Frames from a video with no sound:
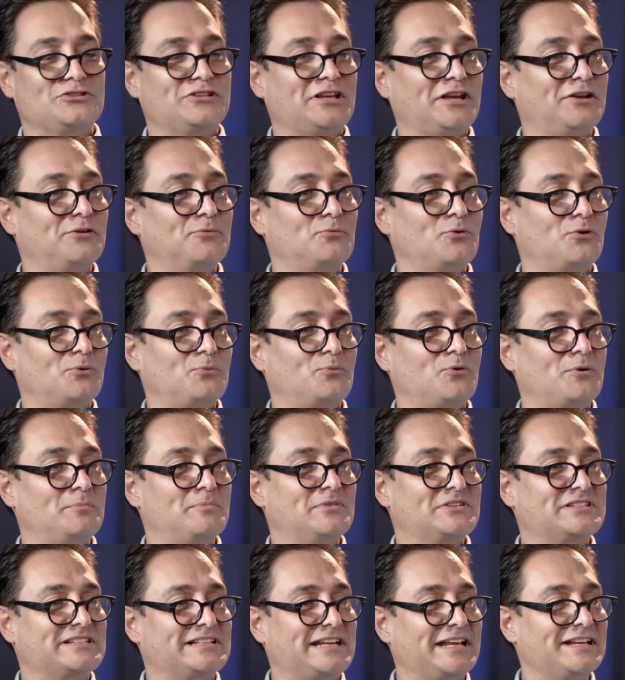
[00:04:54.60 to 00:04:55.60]
You're saying what
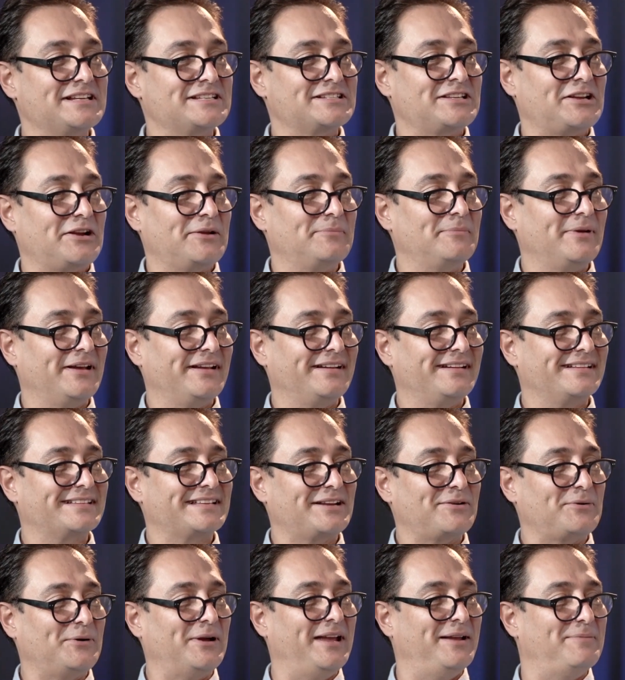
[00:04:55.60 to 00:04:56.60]
mistakes I made, is
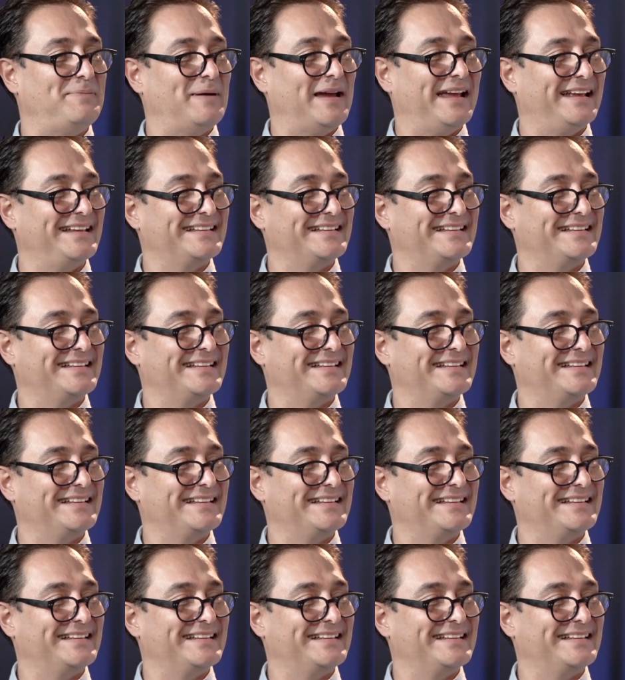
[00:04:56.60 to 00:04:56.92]
that what you're